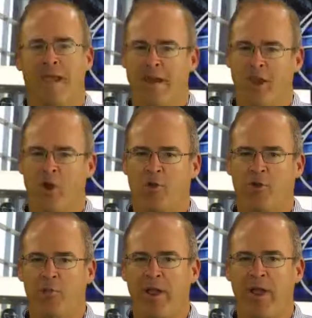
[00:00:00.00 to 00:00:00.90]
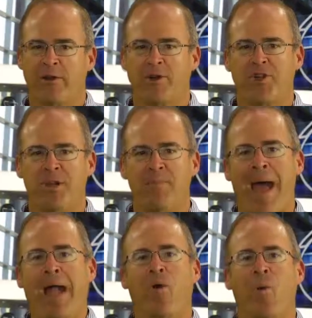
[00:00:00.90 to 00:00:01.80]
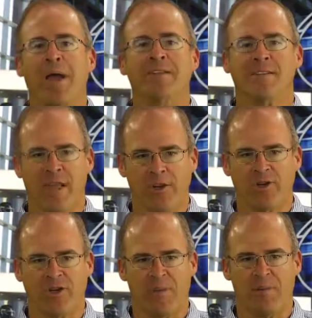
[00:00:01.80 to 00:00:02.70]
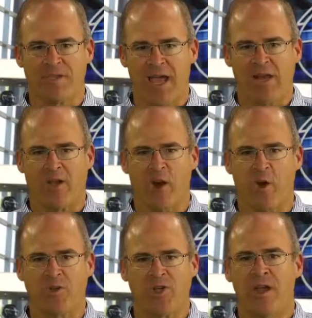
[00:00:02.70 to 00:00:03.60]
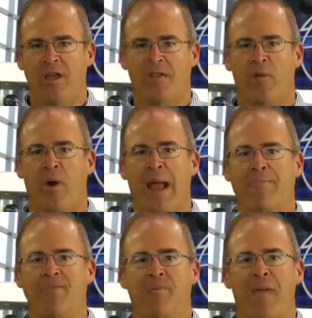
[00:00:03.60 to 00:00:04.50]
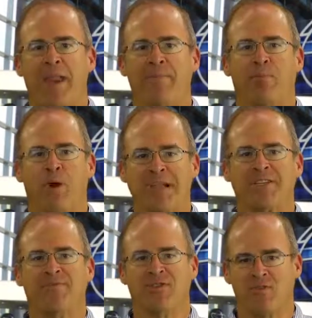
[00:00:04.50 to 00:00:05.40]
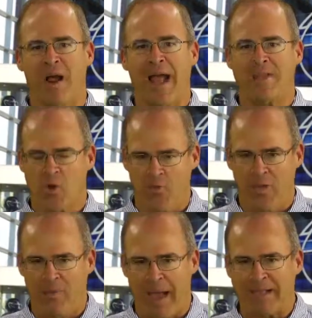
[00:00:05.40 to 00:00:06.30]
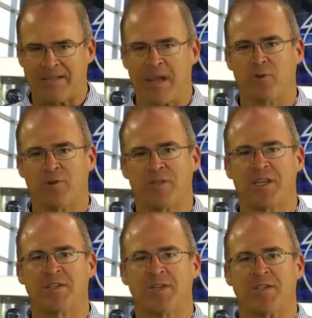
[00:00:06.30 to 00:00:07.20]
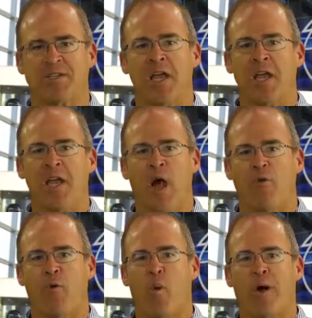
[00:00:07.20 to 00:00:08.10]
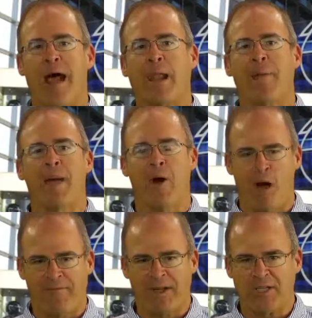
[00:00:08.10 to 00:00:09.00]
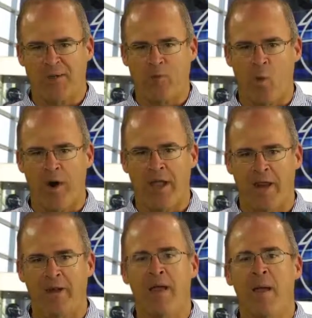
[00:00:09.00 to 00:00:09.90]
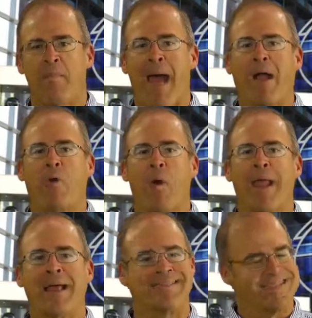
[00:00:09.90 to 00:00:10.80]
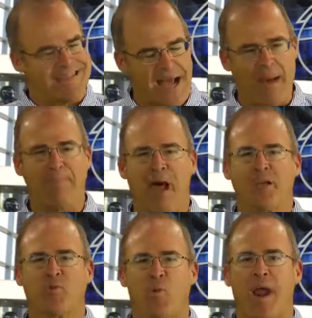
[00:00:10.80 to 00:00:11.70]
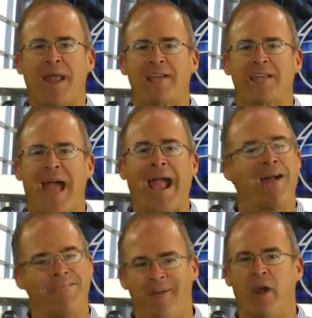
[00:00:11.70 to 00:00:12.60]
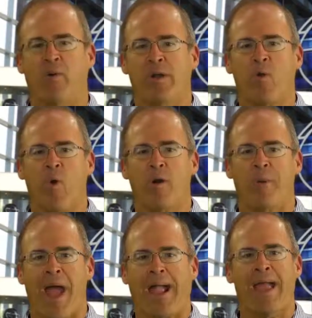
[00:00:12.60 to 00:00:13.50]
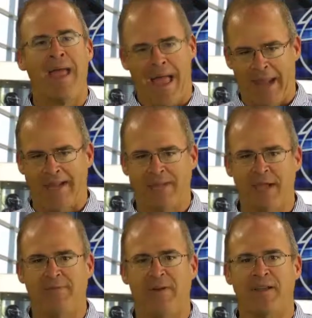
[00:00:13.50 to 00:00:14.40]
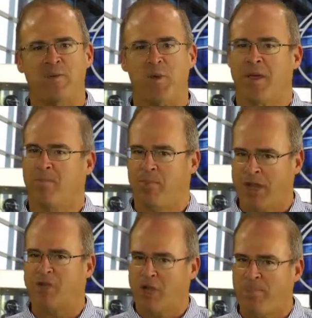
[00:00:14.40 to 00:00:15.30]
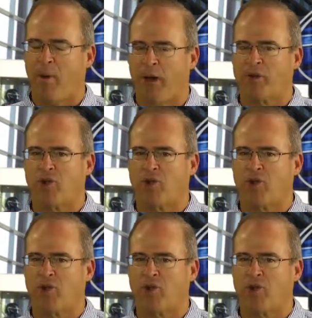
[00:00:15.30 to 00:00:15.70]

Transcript: In year three under Jim McElwain's leadership as head coach, the Rams have made impressive strides over the past several seasons. A former Alabama offensive coordinator, McElwain has a top notch running attack, a veteran quarterback, and a defense with a big chip on its